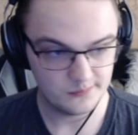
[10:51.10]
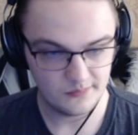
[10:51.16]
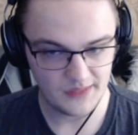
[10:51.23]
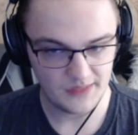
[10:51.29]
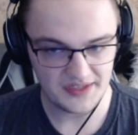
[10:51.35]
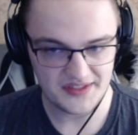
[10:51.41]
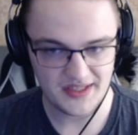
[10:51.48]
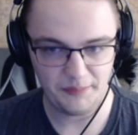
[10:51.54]

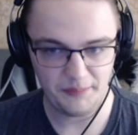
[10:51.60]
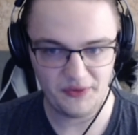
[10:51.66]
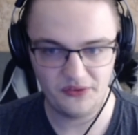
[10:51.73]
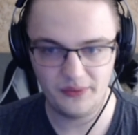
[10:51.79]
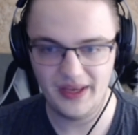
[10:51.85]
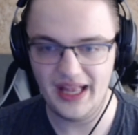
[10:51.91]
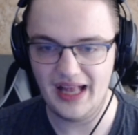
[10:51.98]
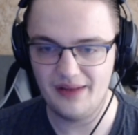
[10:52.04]
Next up is
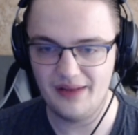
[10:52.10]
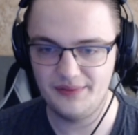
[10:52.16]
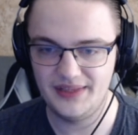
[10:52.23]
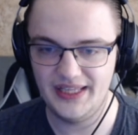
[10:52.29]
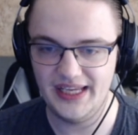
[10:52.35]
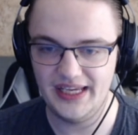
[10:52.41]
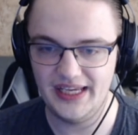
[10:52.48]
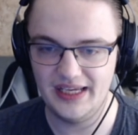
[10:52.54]
we have
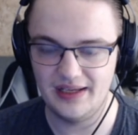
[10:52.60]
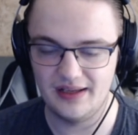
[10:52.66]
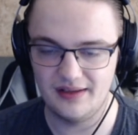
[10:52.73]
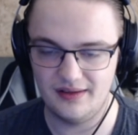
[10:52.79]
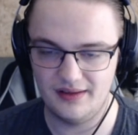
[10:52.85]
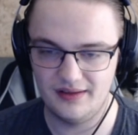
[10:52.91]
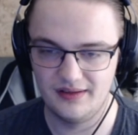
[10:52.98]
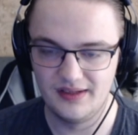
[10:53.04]
the uh,
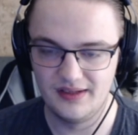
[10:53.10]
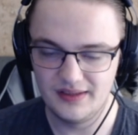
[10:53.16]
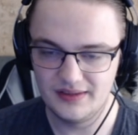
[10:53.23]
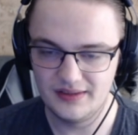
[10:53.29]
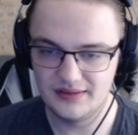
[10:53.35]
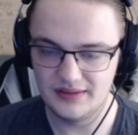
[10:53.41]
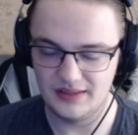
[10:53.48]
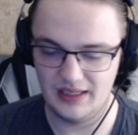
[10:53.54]

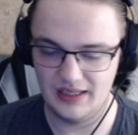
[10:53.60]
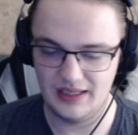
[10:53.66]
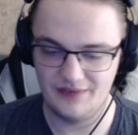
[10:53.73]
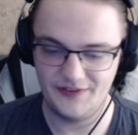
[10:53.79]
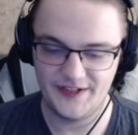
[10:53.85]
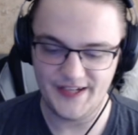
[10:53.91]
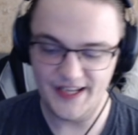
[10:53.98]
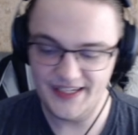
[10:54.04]

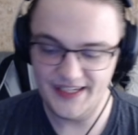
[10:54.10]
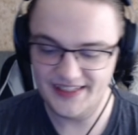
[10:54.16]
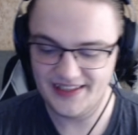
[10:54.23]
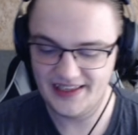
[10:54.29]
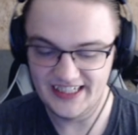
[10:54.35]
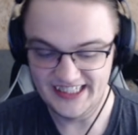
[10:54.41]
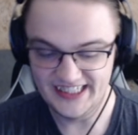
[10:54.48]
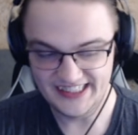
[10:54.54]

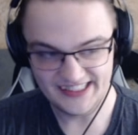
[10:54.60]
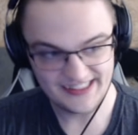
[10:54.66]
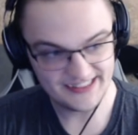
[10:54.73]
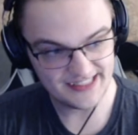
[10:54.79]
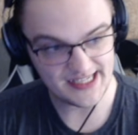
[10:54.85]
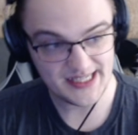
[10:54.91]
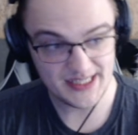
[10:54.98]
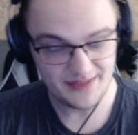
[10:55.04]
Vokial.
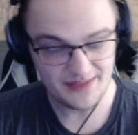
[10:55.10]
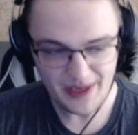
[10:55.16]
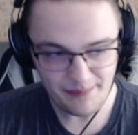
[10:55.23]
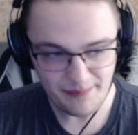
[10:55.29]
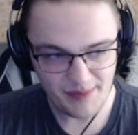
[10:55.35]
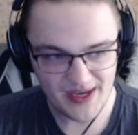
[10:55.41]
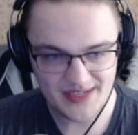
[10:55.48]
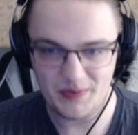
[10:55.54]
This is the
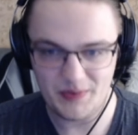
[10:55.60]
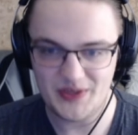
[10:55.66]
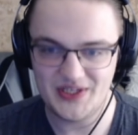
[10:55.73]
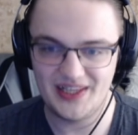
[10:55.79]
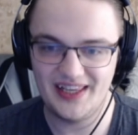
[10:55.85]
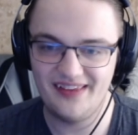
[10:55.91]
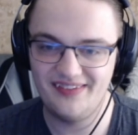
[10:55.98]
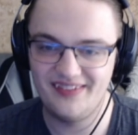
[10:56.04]
vampire
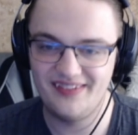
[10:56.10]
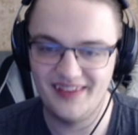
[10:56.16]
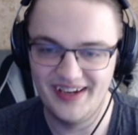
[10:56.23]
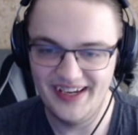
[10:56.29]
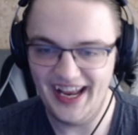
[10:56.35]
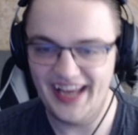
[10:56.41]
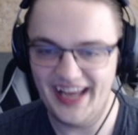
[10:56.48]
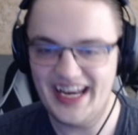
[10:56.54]
specialist.
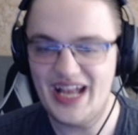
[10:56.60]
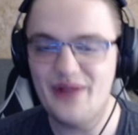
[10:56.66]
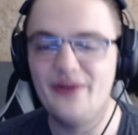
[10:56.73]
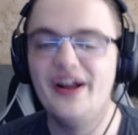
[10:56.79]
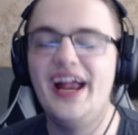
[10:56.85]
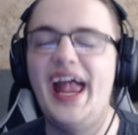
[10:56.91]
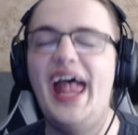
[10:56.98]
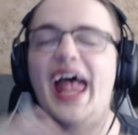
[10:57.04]
And
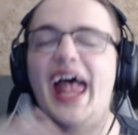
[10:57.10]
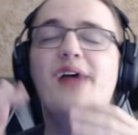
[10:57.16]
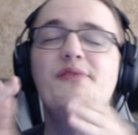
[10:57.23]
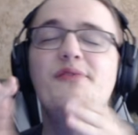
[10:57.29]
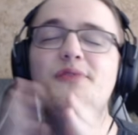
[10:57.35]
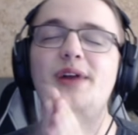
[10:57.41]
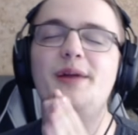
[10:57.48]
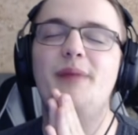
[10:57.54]
now
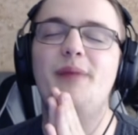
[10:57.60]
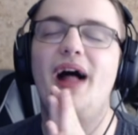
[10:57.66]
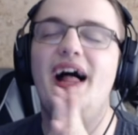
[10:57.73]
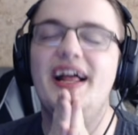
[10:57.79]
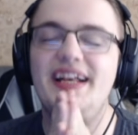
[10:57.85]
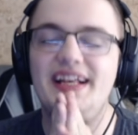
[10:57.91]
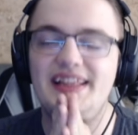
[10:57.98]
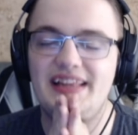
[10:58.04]

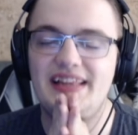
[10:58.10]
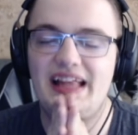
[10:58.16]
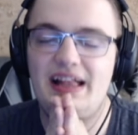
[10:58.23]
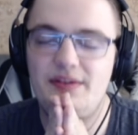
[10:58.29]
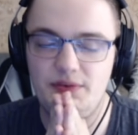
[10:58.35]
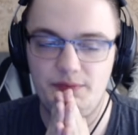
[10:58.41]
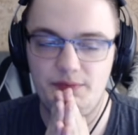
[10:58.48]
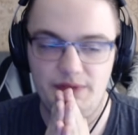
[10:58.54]
everybody
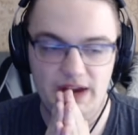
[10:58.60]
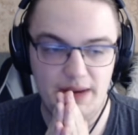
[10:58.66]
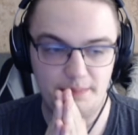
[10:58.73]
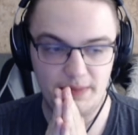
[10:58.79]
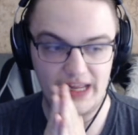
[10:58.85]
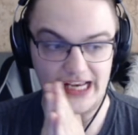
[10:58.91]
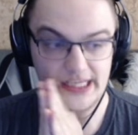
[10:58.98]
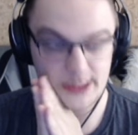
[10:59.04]
loves
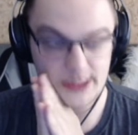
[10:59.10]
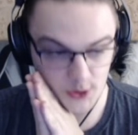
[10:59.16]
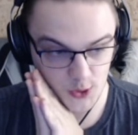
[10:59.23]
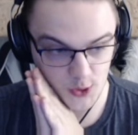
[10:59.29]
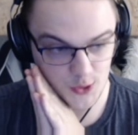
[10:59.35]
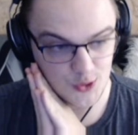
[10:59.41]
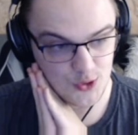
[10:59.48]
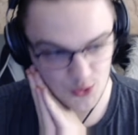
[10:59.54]
vampire
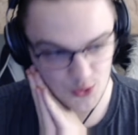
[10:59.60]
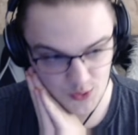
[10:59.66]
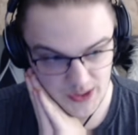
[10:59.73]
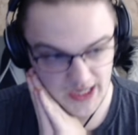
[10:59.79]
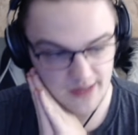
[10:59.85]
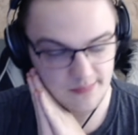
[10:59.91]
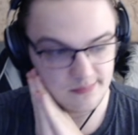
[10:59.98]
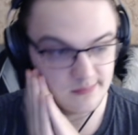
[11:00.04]
lords,
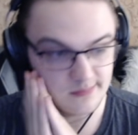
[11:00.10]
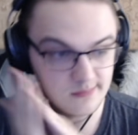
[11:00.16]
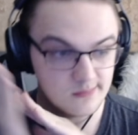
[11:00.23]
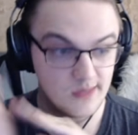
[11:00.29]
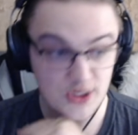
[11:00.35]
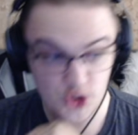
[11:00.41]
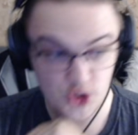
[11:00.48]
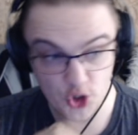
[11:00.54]
okay?
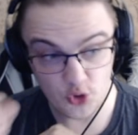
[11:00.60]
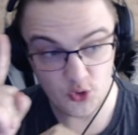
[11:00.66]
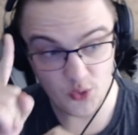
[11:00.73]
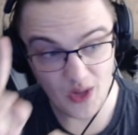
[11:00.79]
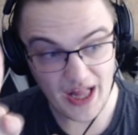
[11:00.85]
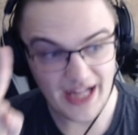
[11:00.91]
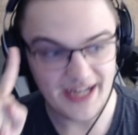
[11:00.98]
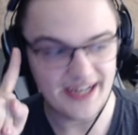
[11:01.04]
And so do
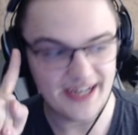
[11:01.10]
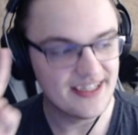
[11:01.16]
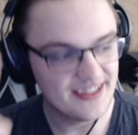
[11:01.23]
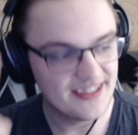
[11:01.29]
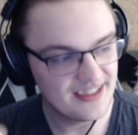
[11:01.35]
I.